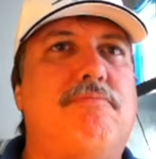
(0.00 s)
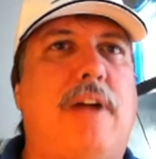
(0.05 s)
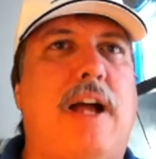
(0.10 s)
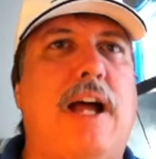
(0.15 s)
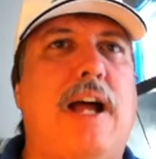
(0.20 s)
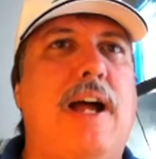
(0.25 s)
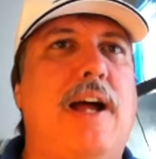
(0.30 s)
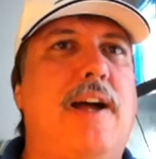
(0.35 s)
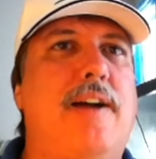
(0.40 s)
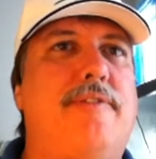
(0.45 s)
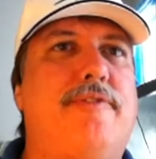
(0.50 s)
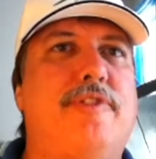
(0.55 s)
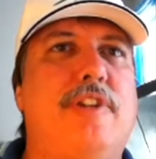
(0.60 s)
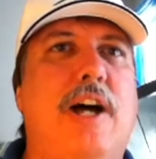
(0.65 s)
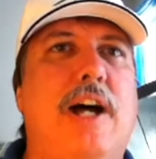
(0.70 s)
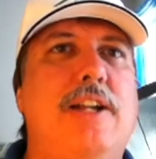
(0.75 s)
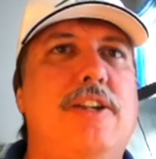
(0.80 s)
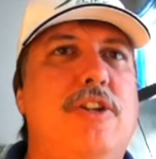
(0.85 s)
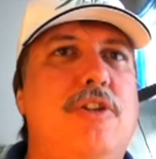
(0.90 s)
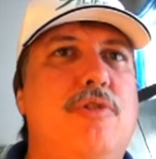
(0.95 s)
I've
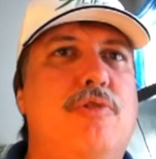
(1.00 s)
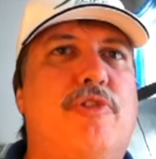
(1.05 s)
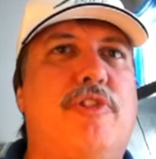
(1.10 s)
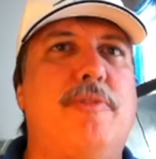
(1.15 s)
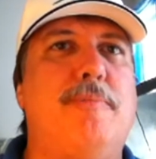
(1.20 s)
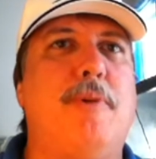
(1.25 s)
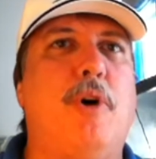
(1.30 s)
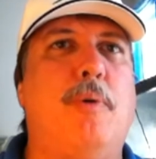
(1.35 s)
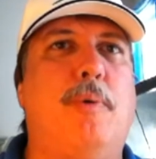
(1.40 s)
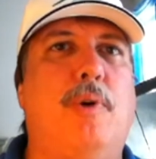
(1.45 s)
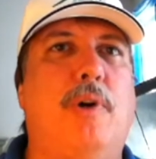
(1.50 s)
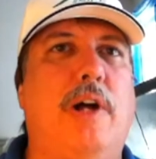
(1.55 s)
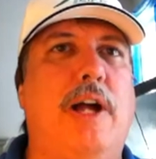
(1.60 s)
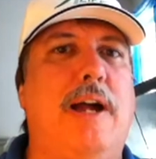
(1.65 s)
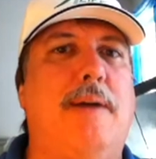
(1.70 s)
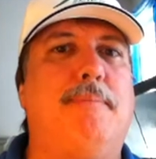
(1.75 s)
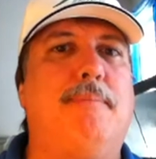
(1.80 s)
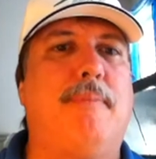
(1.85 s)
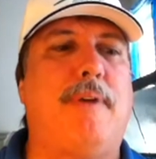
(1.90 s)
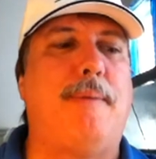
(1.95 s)
not used the mobile
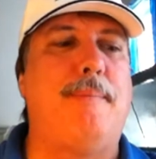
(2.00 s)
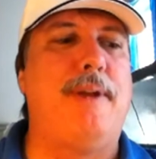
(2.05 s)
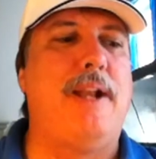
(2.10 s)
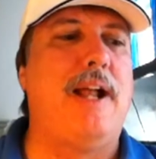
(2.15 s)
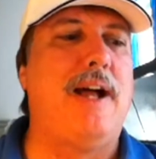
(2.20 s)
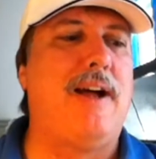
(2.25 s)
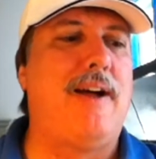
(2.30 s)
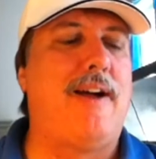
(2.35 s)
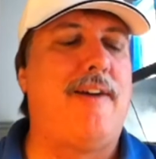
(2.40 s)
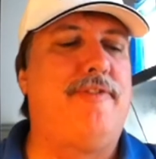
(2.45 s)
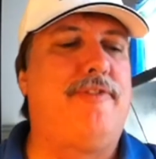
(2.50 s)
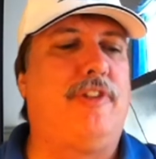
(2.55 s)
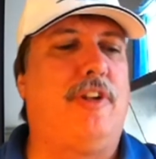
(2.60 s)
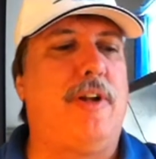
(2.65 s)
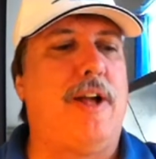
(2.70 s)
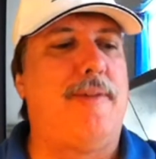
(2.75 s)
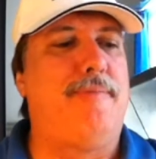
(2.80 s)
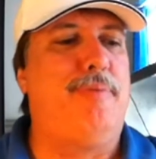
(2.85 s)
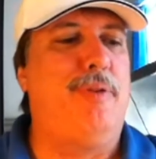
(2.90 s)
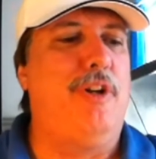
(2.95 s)
app. I mean, I've
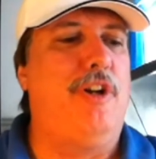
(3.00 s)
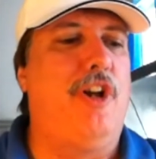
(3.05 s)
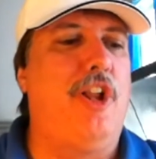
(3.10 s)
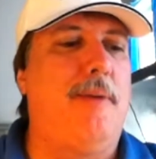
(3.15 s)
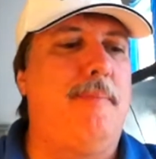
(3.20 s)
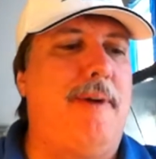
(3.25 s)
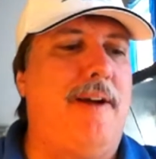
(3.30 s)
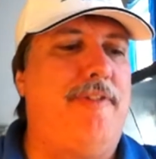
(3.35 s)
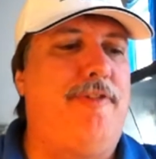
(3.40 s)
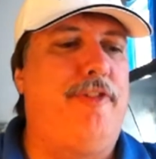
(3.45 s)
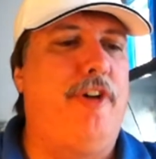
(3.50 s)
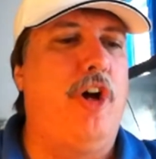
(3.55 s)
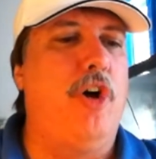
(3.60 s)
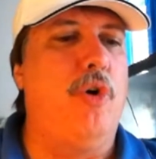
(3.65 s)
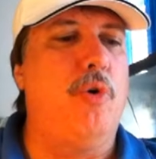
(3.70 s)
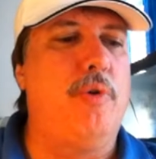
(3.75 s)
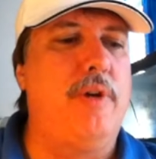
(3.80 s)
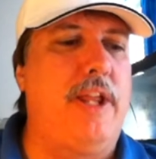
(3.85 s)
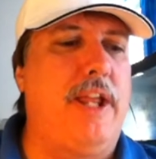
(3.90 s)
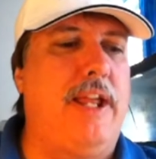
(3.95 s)
put it on my
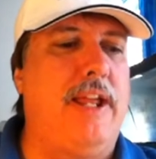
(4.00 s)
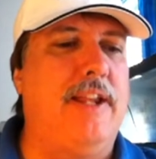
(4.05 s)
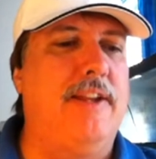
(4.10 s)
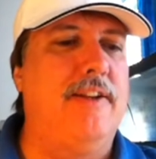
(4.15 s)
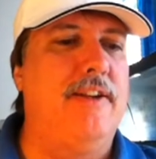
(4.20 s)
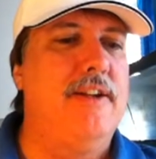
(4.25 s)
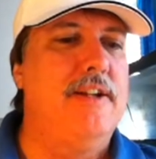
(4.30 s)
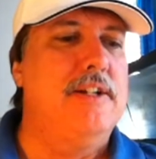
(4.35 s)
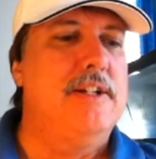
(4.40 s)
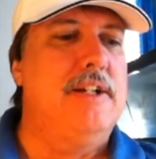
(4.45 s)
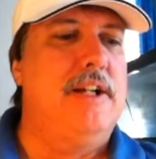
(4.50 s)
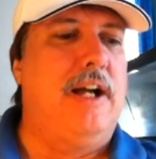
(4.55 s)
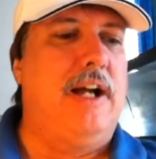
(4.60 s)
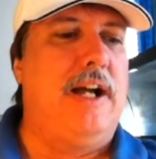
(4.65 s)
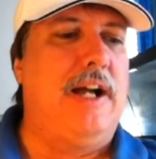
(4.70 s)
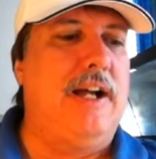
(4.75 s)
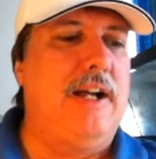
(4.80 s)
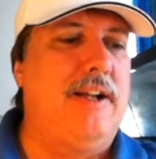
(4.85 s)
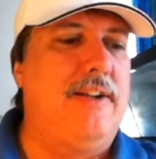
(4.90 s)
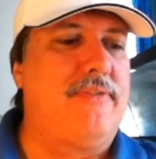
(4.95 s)
phone, and
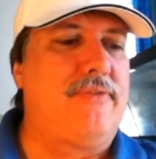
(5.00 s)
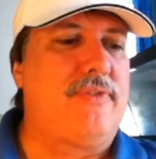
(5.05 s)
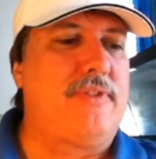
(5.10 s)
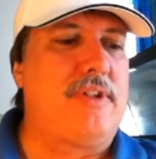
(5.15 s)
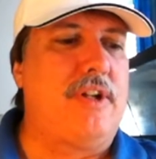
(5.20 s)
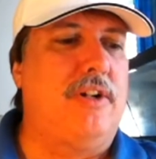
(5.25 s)
I